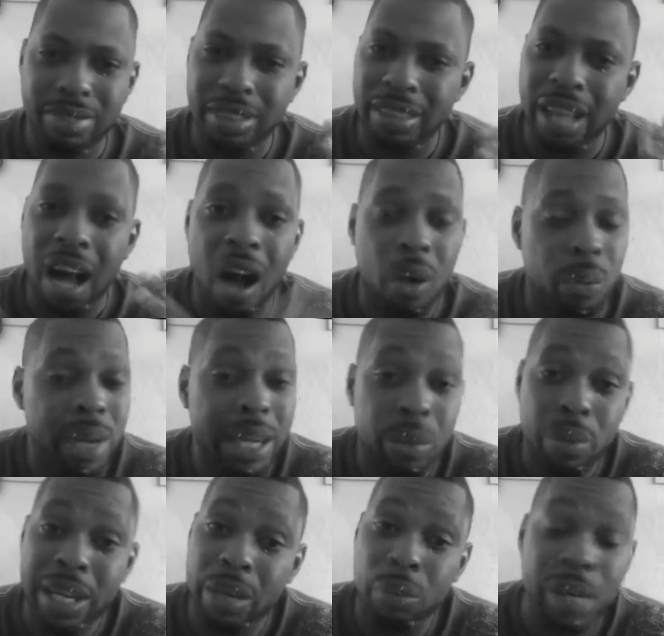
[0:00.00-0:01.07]
Y'all,
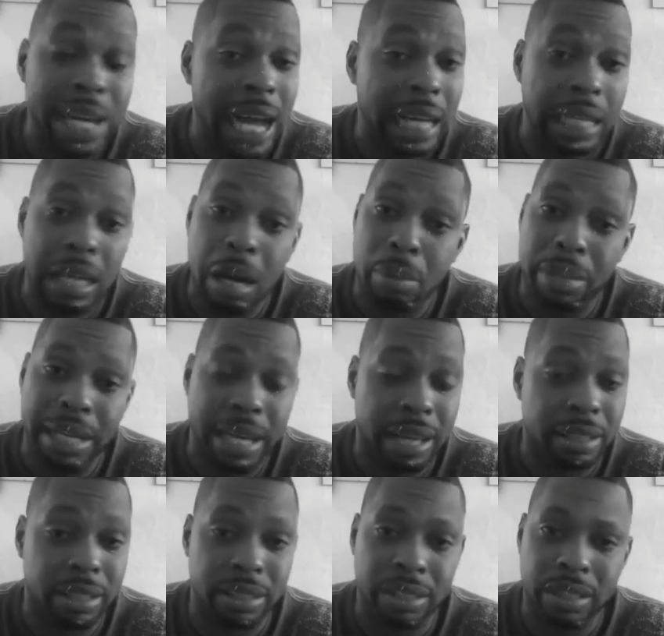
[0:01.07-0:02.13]
we got to come
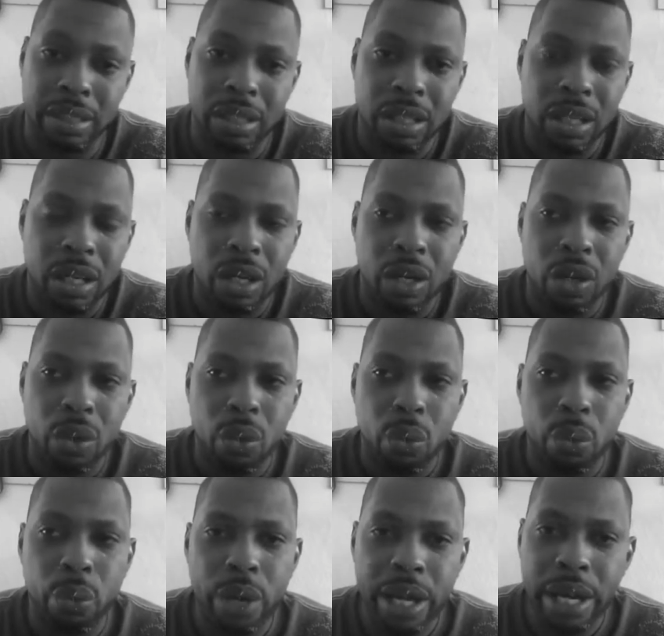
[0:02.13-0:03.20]
together.
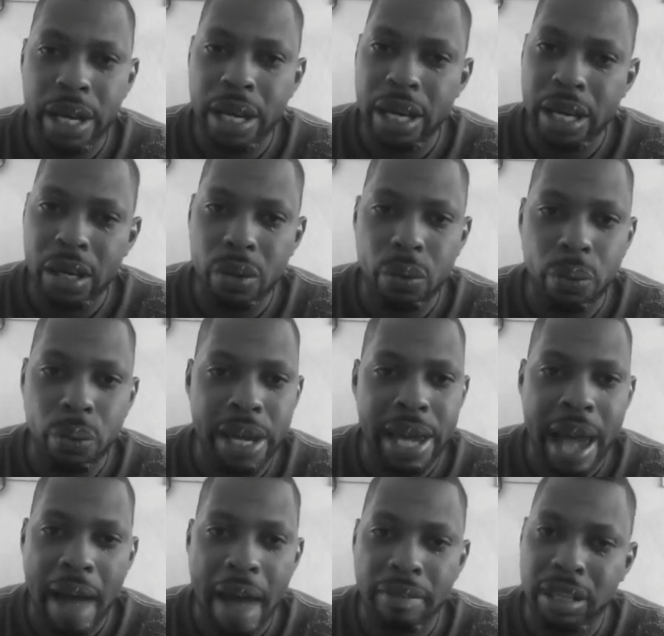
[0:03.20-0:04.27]

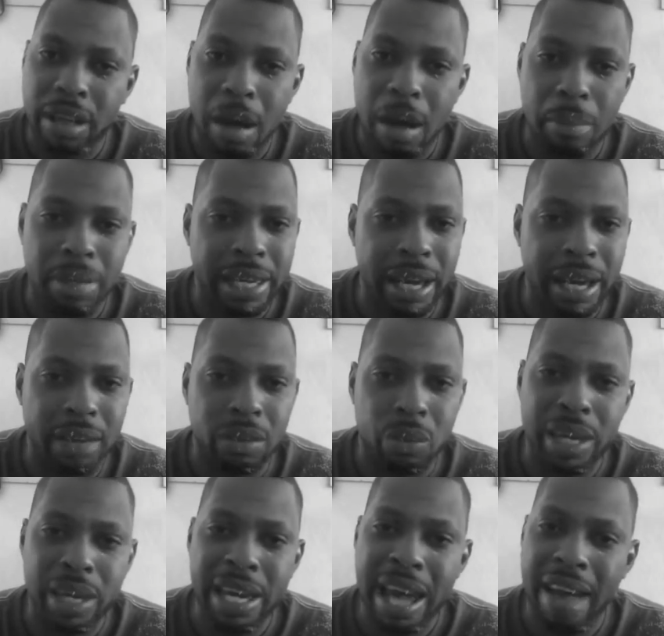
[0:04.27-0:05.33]
We have to come together.
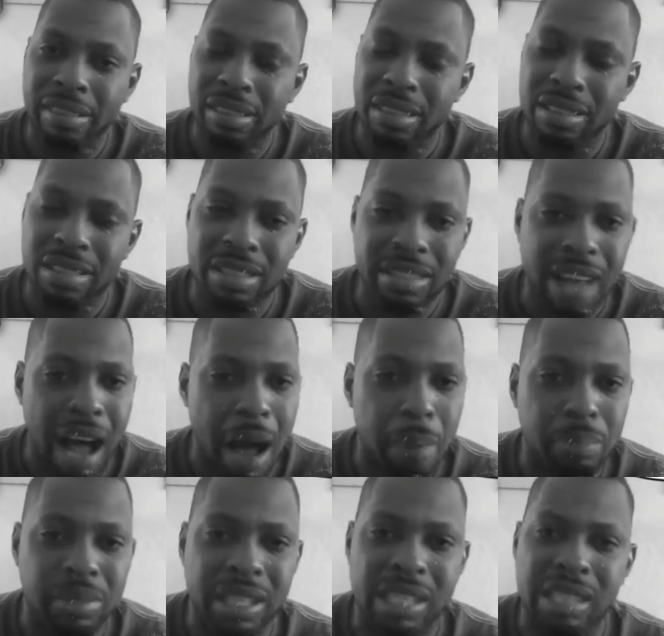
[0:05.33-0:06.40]
We have to
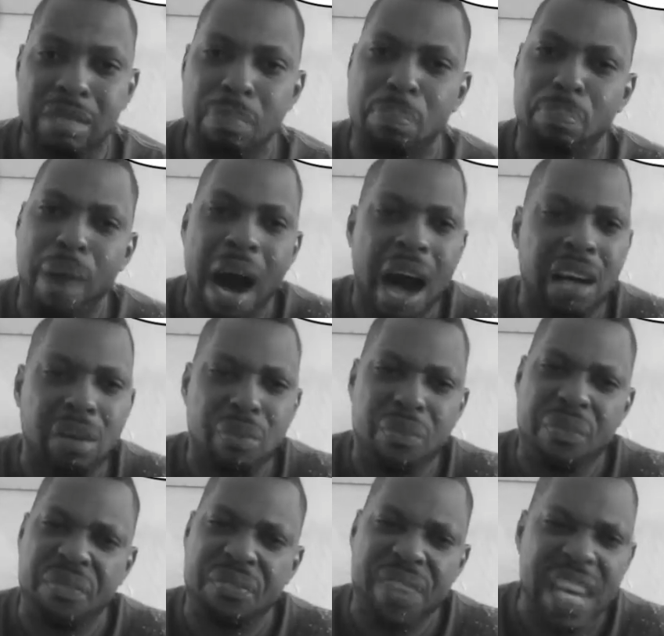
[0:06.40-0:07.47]
stop this bottom
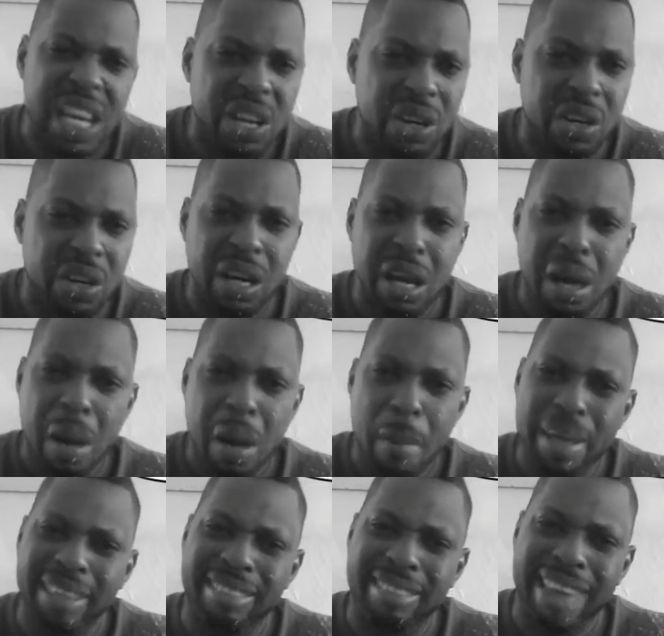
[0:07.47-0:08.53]
feeder
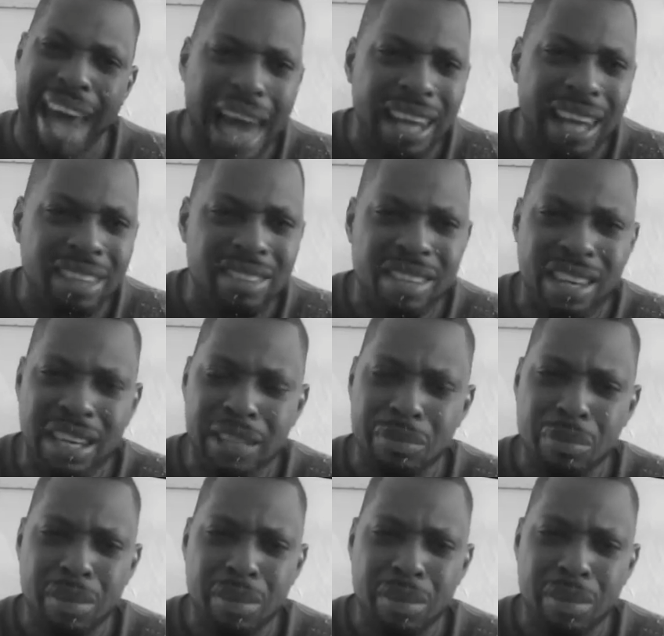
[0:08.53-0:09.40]
mentality.